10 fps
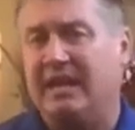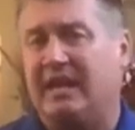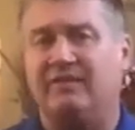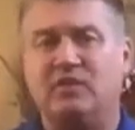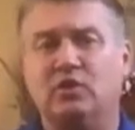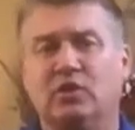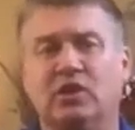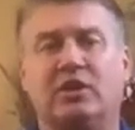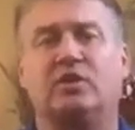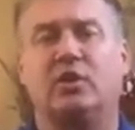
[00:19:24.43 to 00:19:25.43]
And if you
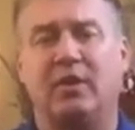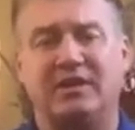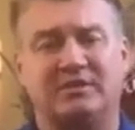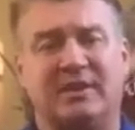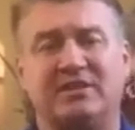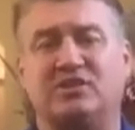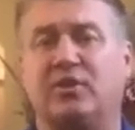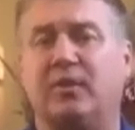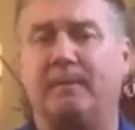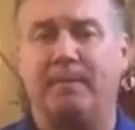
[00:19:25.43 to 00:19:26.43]
look at their resumes,
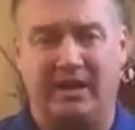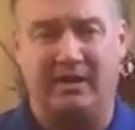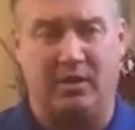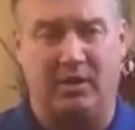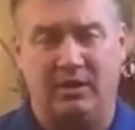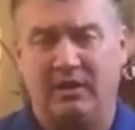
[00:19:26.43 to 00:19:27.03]
they're impeccable.